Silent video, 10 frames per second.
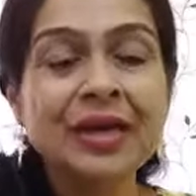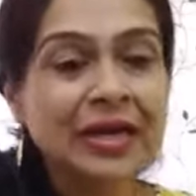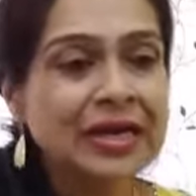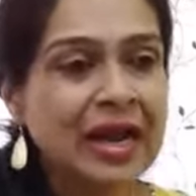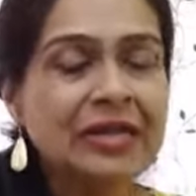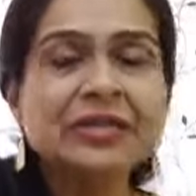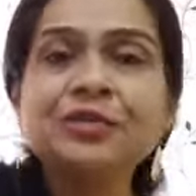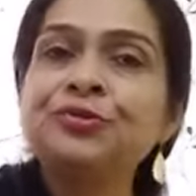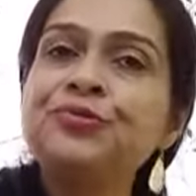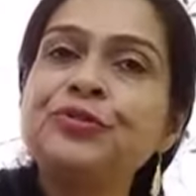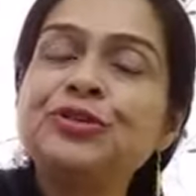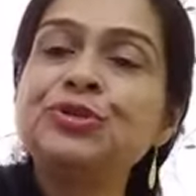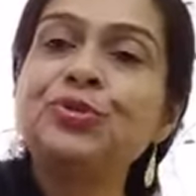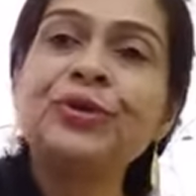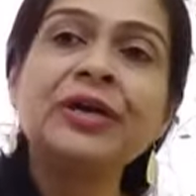Gratitude for
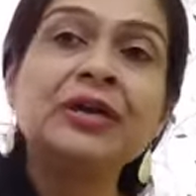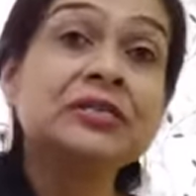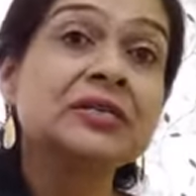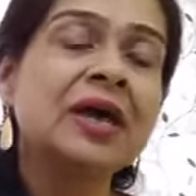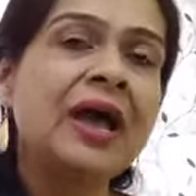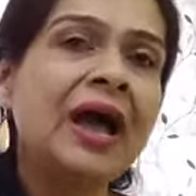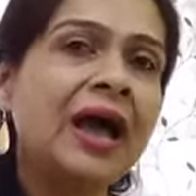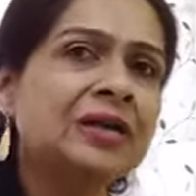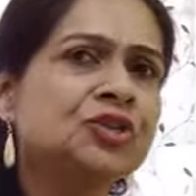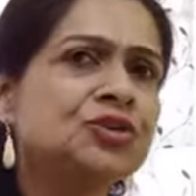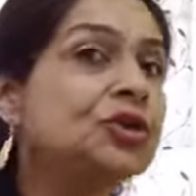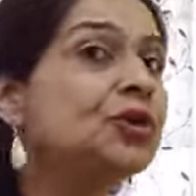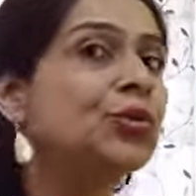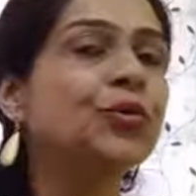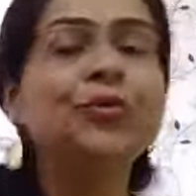showing us actually
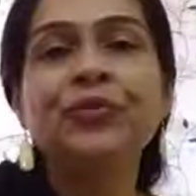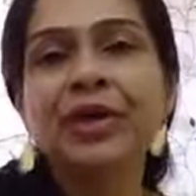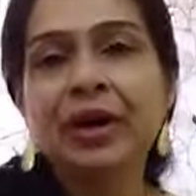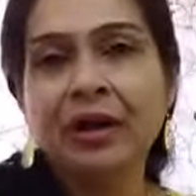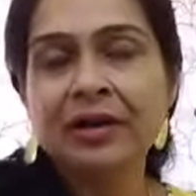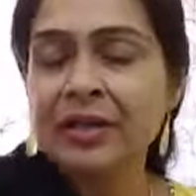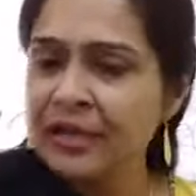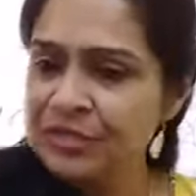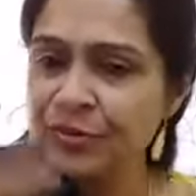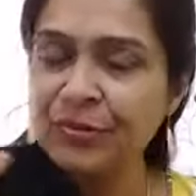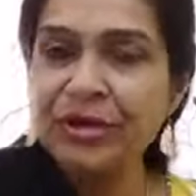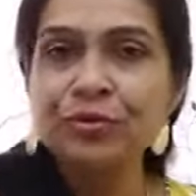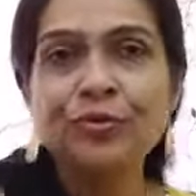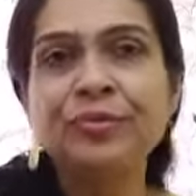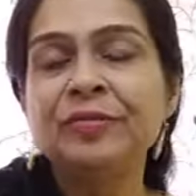who we are. Yes, we went
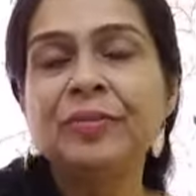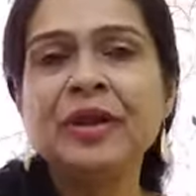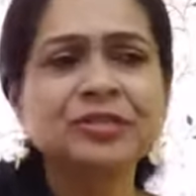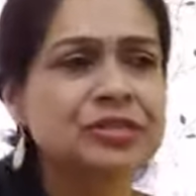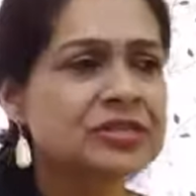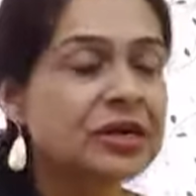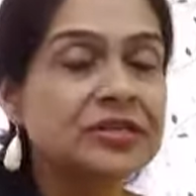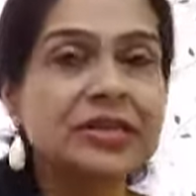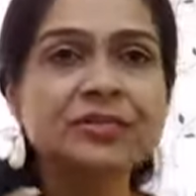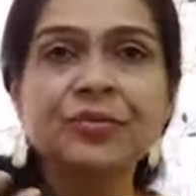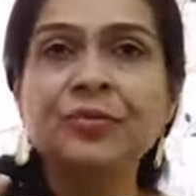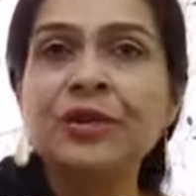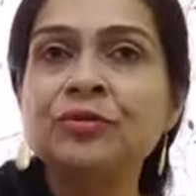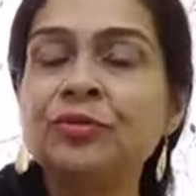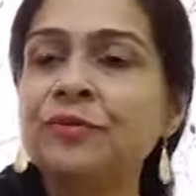through depressions. Yes, we went
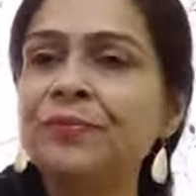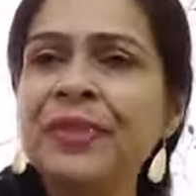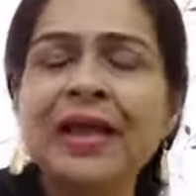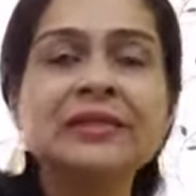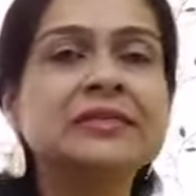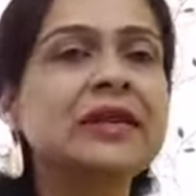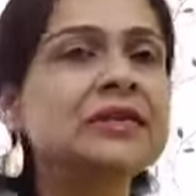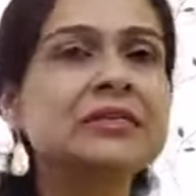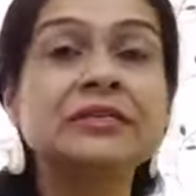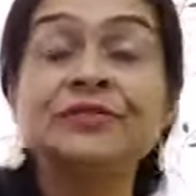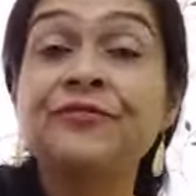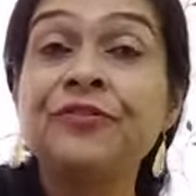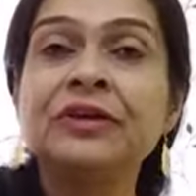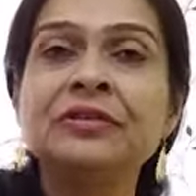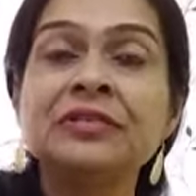through anxieties,
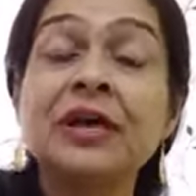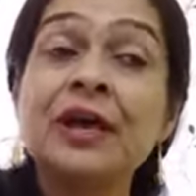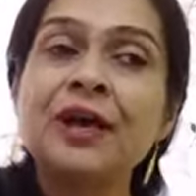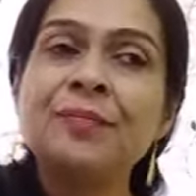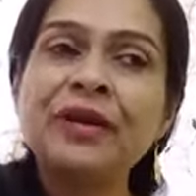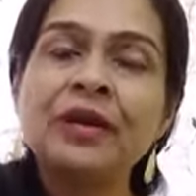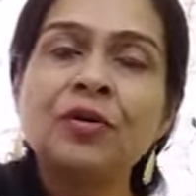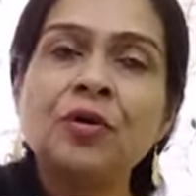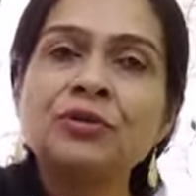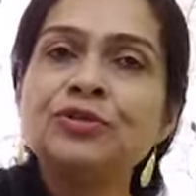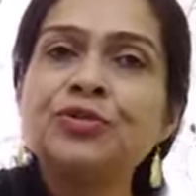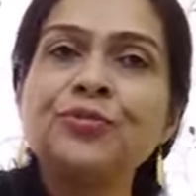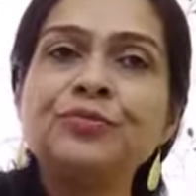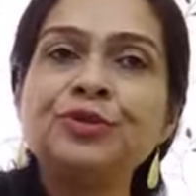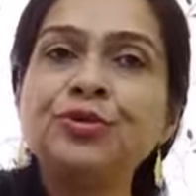fears, but it also
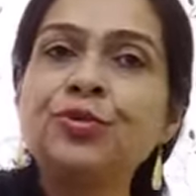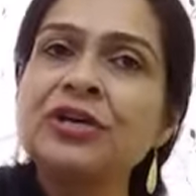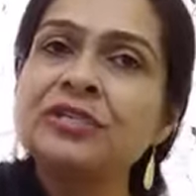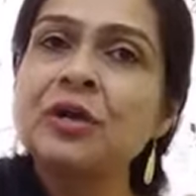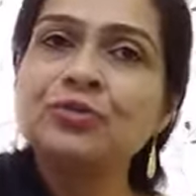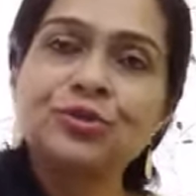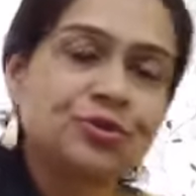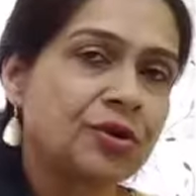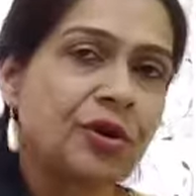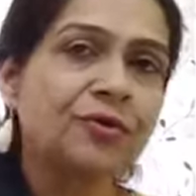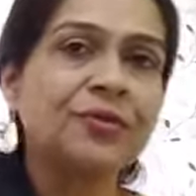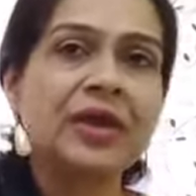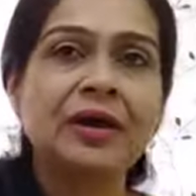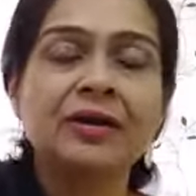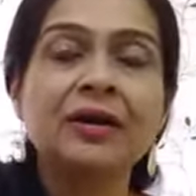showed us how strong we
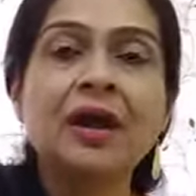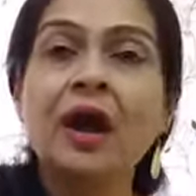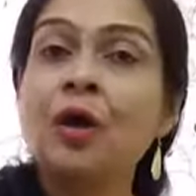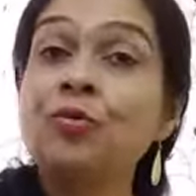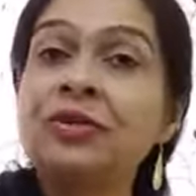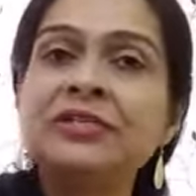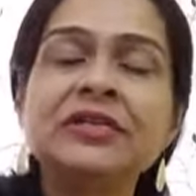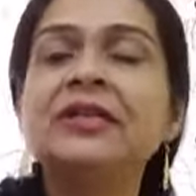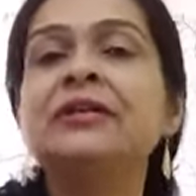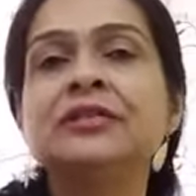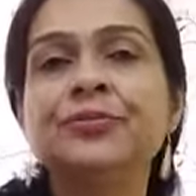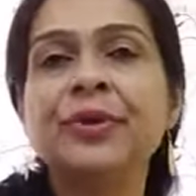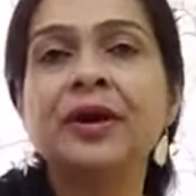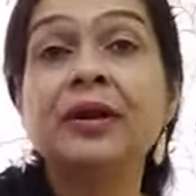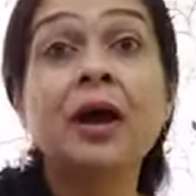are, how resilient we
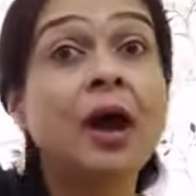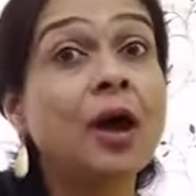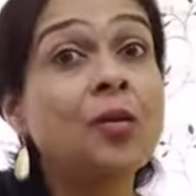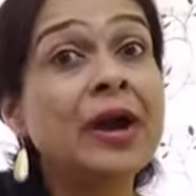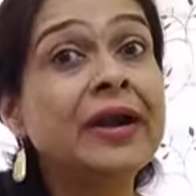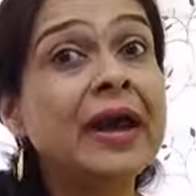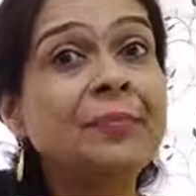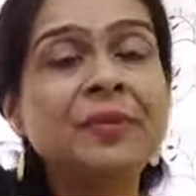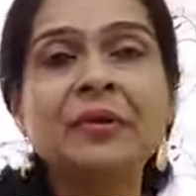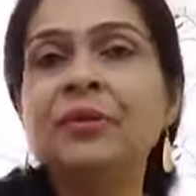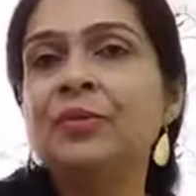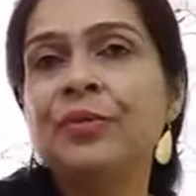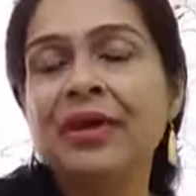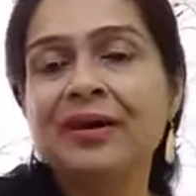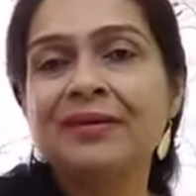are, how adaptable we
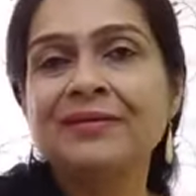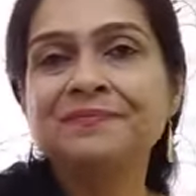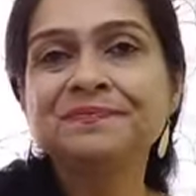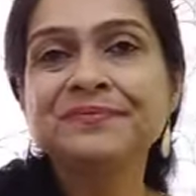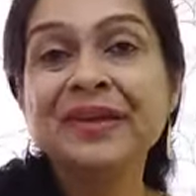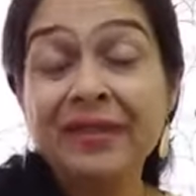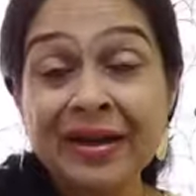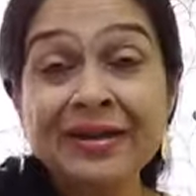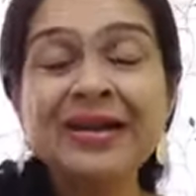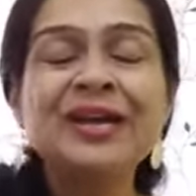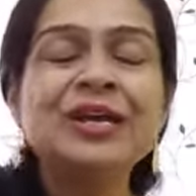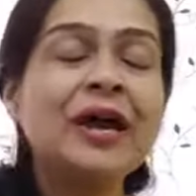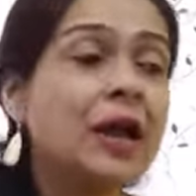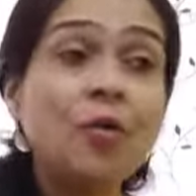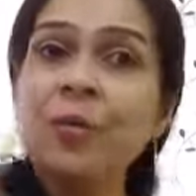are, right? And
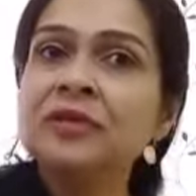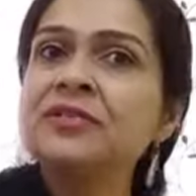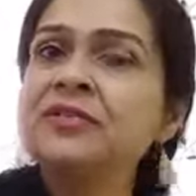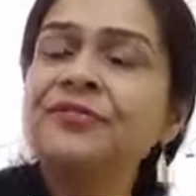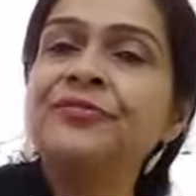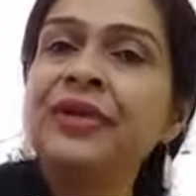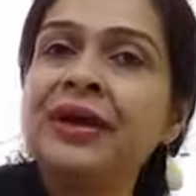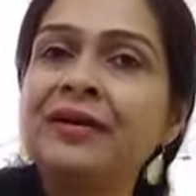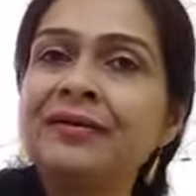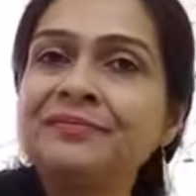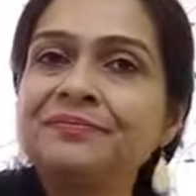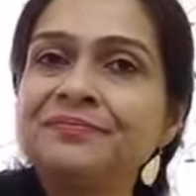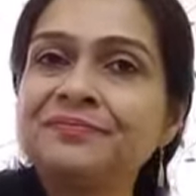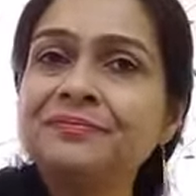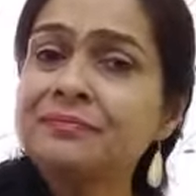how positive we are.
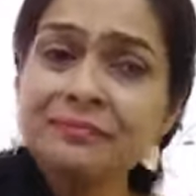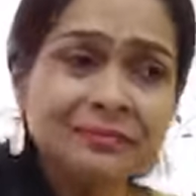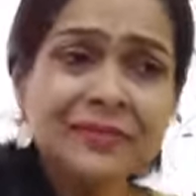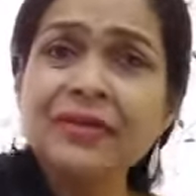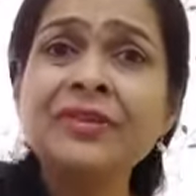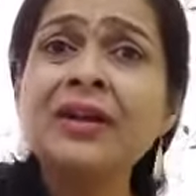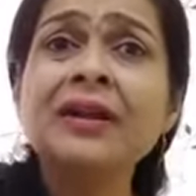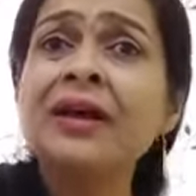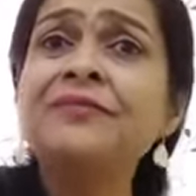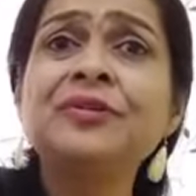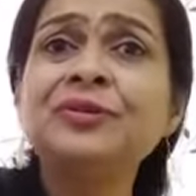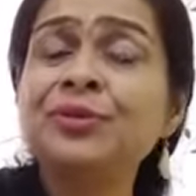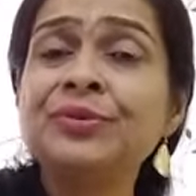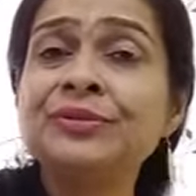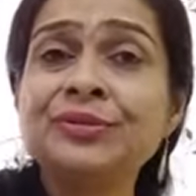We are alive to show
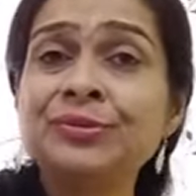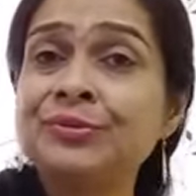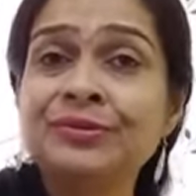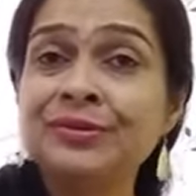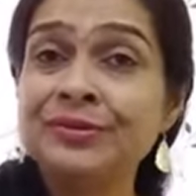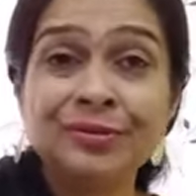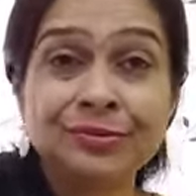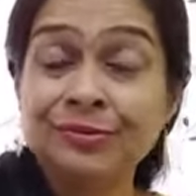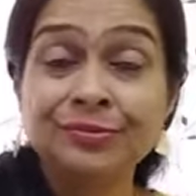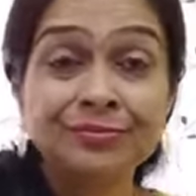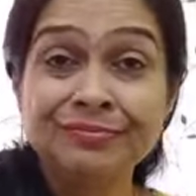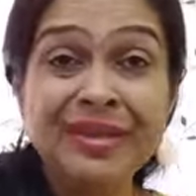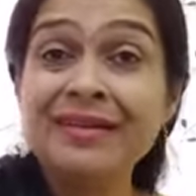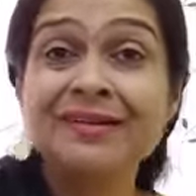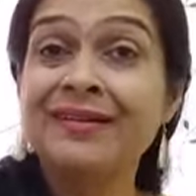to be
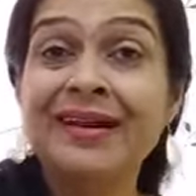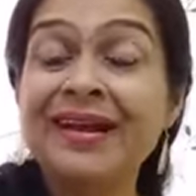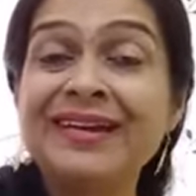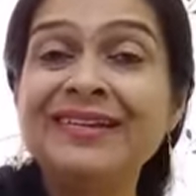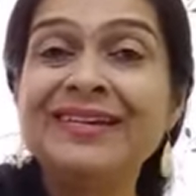here, right?